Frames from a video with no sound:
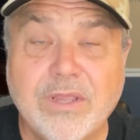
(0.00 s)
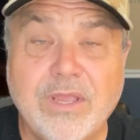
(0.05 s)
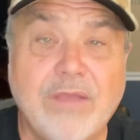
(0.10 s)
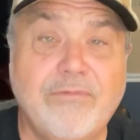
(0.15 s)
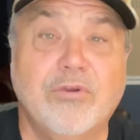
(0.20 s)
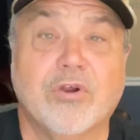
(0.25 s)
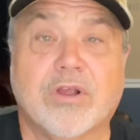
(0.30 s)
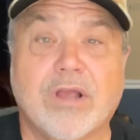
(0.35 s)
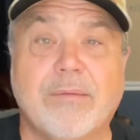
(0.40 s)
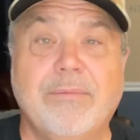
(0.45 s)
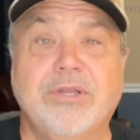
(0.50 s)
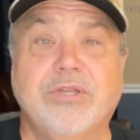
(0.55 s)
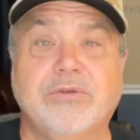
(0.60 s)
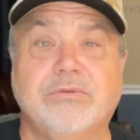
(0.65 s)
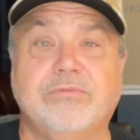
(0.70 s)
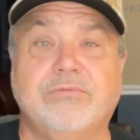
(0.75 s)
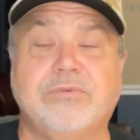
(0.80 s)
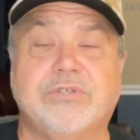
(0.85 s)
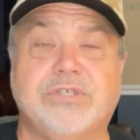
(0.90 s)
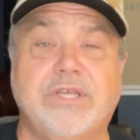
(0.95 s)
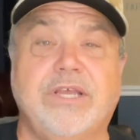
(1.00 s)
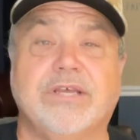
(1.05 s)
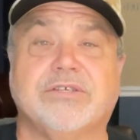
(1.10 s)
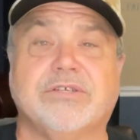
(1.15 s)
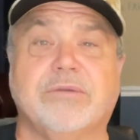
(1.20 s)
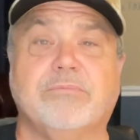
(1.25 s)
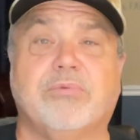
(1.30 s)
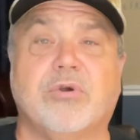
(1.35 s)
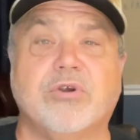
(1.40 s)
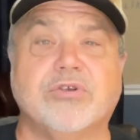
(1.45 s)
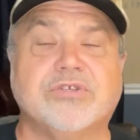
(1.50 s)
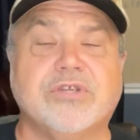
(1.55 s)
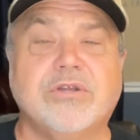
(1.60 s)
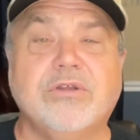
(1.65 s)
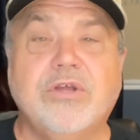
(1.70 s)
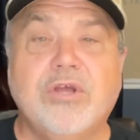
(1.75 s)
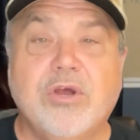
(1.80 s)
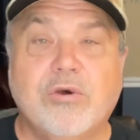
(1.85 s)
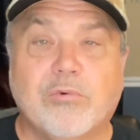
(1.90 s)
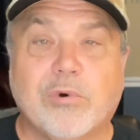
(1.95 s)
If you're coming to see us in person,
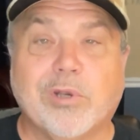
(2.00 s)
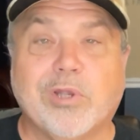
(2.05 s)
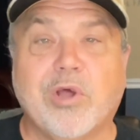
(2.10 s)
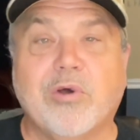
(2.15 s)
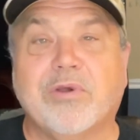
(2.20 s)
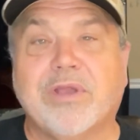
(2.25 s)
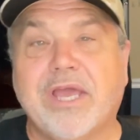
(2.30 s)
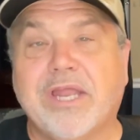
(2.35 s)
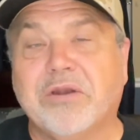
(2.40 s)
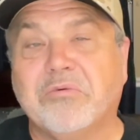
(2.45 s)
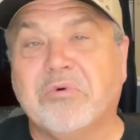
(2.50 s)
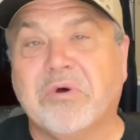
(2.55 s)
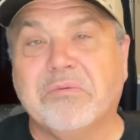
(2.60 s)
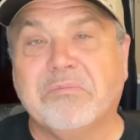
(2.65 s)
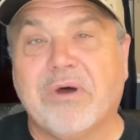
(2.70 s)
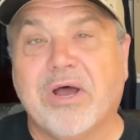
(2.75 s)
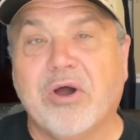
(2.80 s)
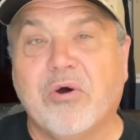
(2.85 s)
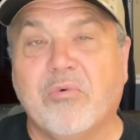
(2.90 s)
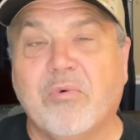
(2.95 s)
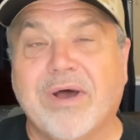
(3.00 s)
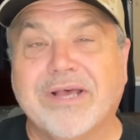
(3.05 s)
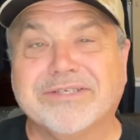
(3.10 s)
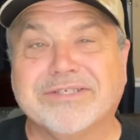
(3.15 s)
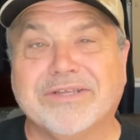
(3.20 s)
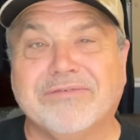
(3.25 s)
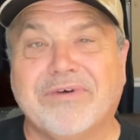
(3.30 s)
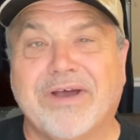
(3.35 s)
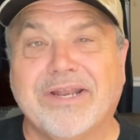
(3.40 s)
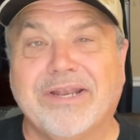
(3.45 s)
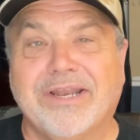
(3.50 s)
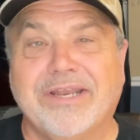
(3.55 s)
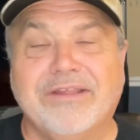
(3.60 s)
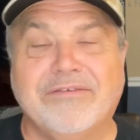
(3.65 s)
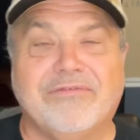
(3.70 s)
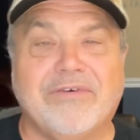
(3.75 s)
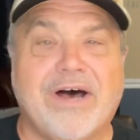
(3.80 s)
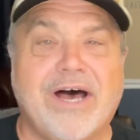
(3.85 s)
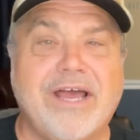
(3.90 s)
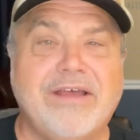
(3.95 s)
we're located 1 mile west of
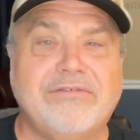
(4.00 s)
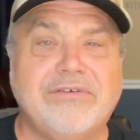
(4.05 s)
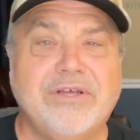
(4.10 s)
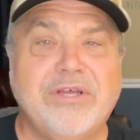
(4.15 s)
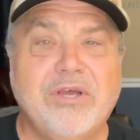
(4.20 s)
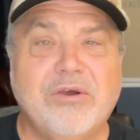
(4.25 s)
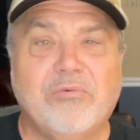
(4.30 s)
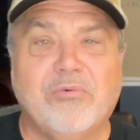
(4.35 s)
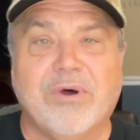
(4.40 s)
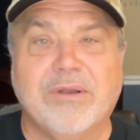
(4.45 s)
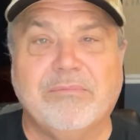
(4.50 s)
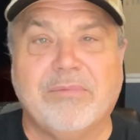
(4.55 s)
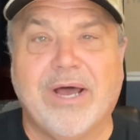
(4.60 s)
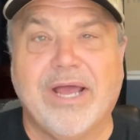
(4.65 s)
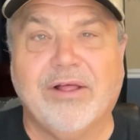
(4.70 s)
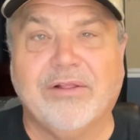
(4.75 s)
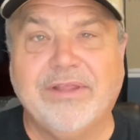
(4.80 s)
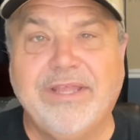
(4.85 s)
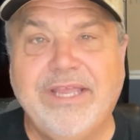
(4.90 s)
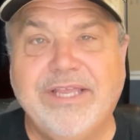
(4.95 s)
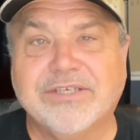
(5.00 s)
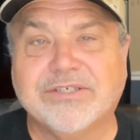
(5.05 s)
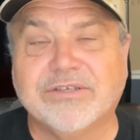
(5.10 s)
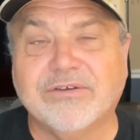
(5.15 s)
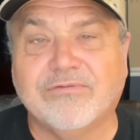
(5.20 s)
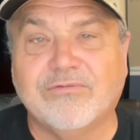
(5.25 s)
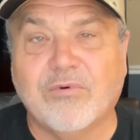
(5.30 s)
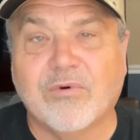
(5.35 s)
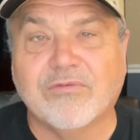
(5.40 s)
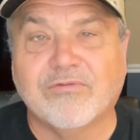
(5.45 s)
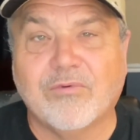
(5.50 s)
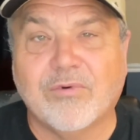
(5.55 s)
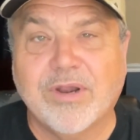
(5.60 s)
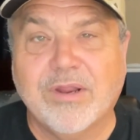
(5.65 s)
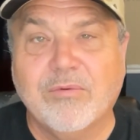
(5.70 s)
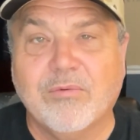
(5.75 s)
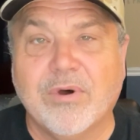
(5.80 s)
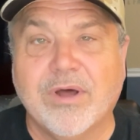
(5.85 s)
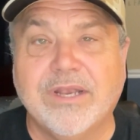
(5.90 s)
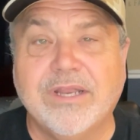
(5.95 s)
I-95, 1 mile east of
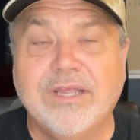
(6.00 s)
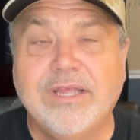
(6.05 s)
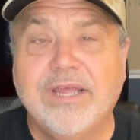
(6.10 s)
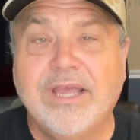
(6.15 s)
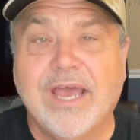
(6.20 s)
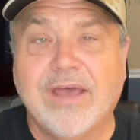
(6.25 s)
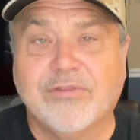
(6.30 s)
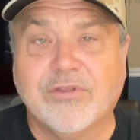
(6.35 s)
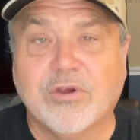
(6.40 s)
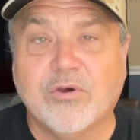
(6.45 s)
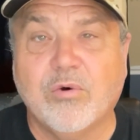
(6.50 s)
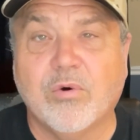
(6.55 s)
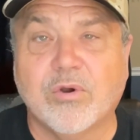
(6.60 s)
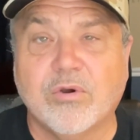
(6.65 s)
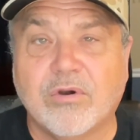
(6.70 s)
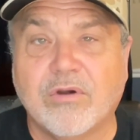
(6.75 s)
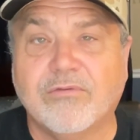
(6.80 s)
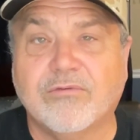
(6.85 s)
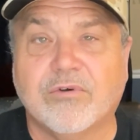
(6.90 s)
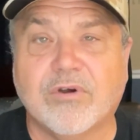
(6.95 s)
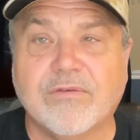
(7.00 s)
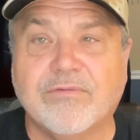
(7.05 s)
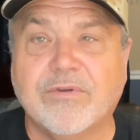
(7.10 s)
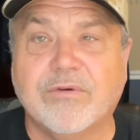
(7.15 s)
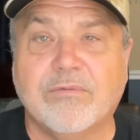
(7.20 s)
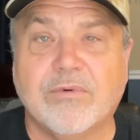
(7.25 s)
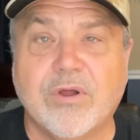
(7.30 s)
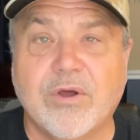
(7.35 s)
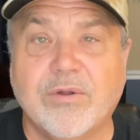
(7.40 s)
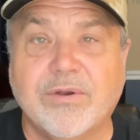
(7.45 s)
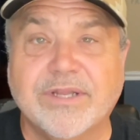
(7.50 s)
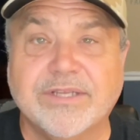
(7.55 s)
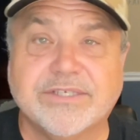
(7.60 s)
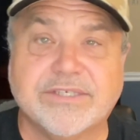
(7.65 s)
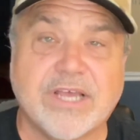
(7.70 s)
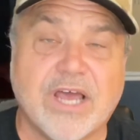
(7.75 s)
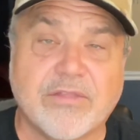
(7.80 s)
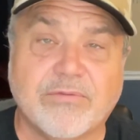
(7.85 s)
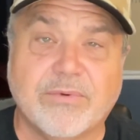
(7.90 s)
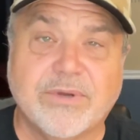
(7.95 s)
441 at the corner of Griffin Road and
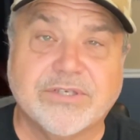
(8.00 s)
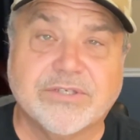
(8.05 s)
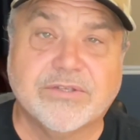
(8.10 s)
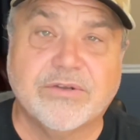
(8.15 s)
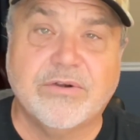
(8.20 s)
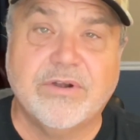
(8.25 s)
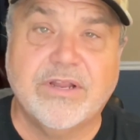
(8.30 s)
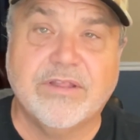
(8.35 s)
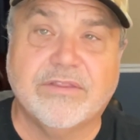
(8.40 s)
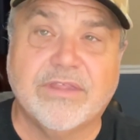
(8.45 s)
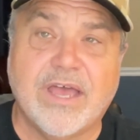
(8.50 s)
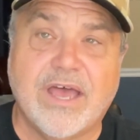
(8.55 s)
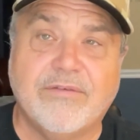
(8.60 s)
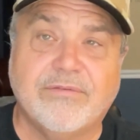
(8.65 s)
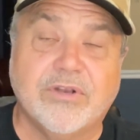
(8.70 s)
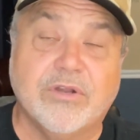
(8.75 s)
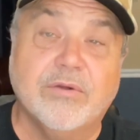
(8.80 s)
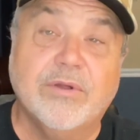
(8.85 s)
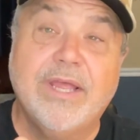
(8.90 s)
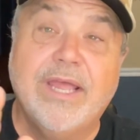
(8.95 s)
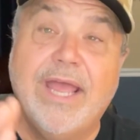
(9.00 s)
Southwest 30th Avenue.